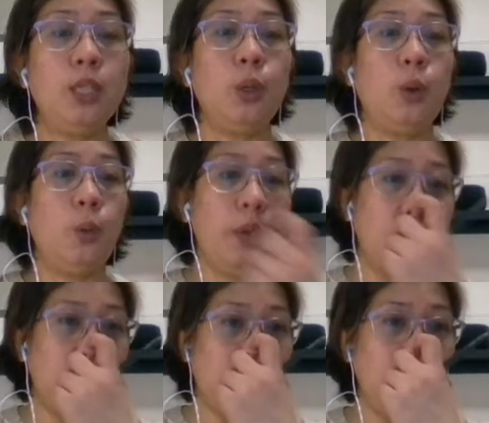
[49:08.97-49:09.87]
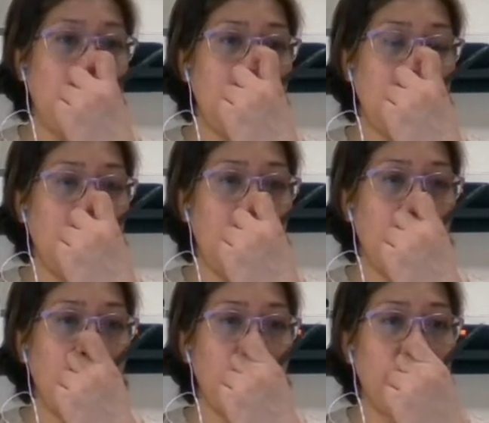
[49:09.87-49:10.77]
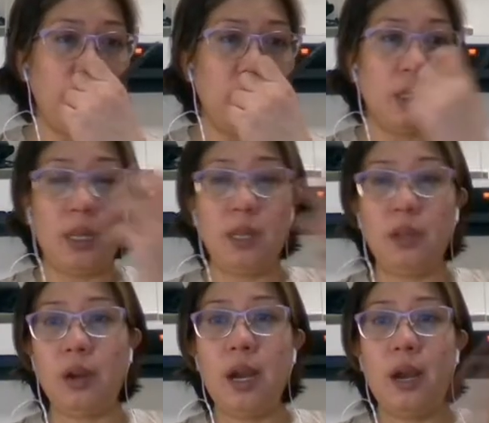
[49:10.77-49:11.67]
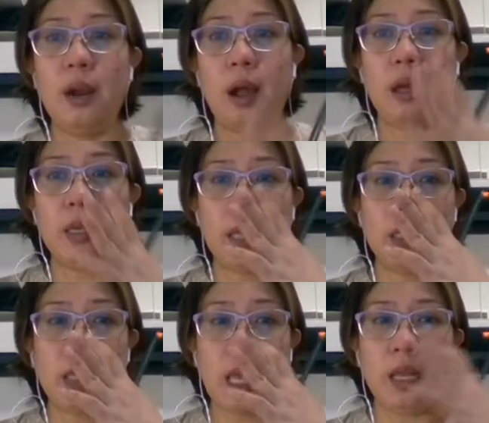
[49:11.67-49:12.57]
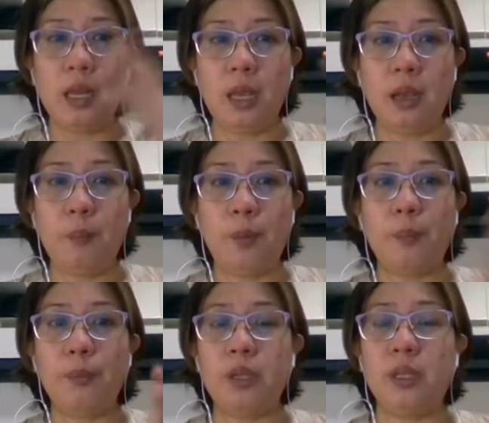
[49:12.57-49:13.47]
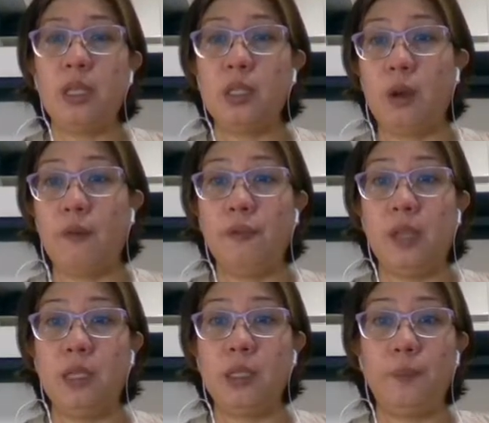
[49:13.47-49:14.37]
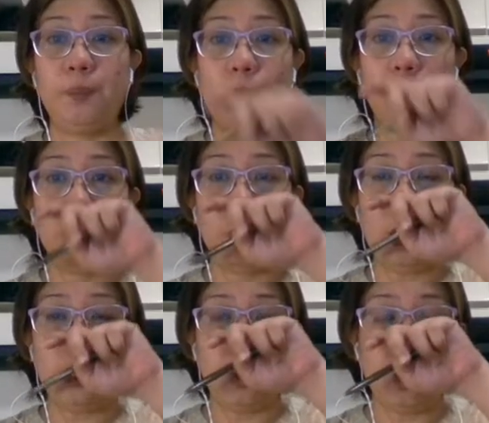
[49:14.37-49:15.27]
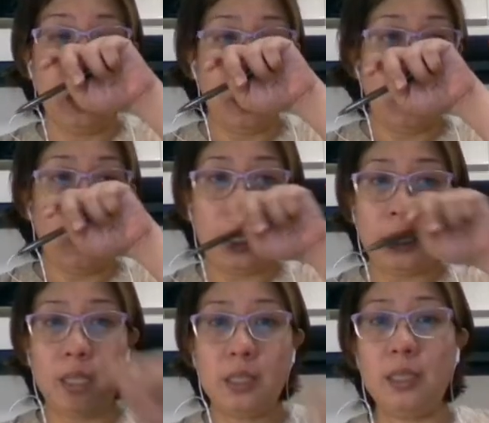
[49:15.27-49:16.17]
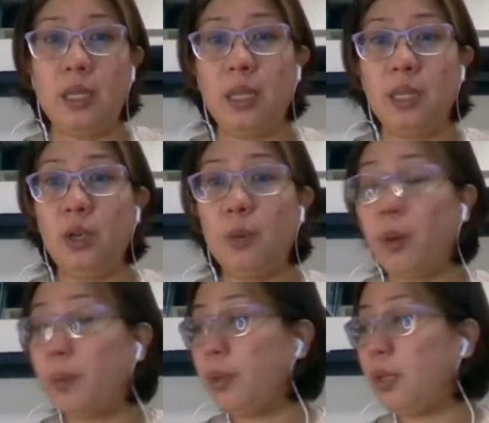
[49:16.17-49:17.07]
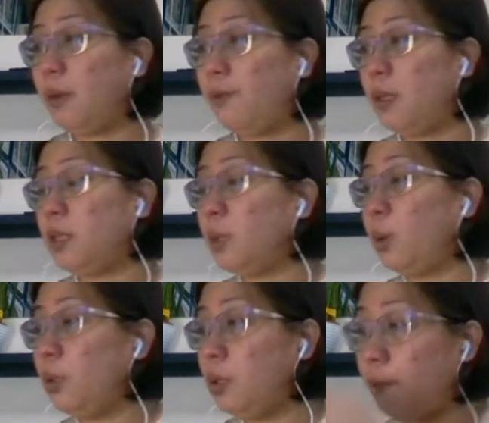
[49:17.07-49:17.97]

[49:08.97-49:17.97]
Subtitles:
so we can see that both of this linear and cyclic properties of this code. Okay, so what is the linear property of this code? So